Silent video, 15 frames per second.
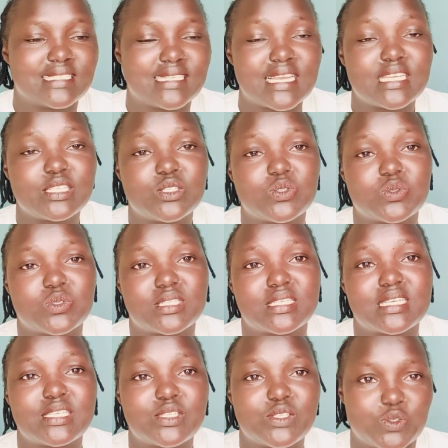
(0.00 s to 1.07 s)
trying to
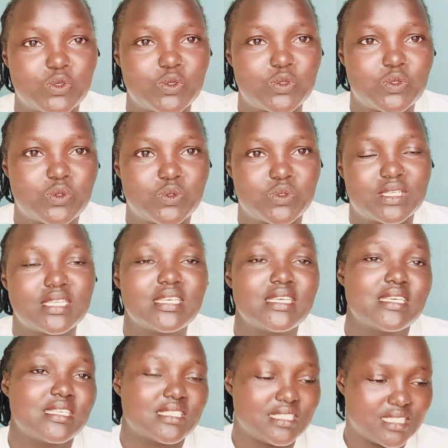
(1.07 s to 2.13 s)
stay true to the
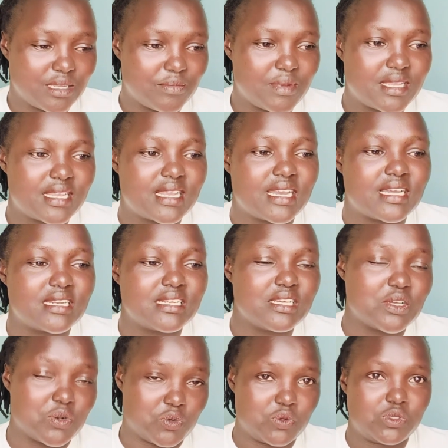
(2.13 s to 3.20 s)
Jamaican
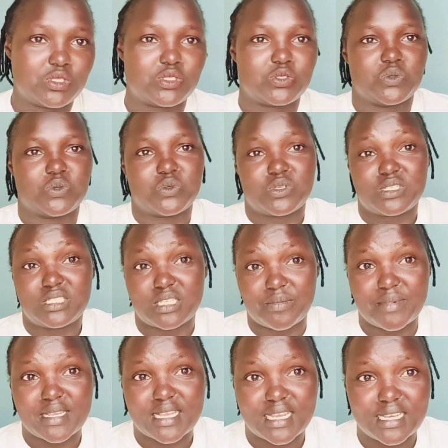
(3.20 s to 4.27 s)
roots or
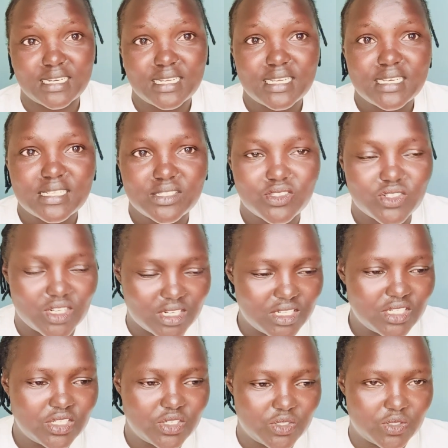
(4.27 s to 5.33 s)
Jamaican
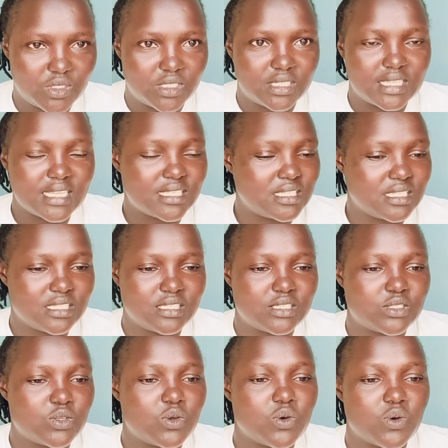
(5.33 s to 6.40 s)
traditions. That
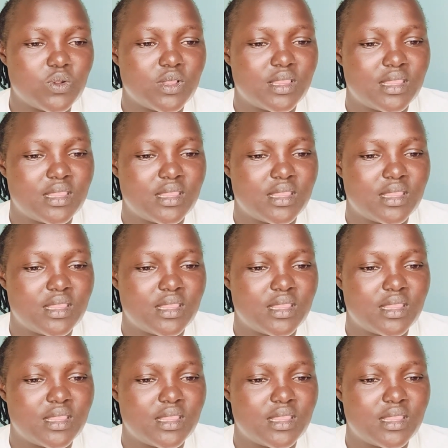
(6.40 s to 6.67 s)
is all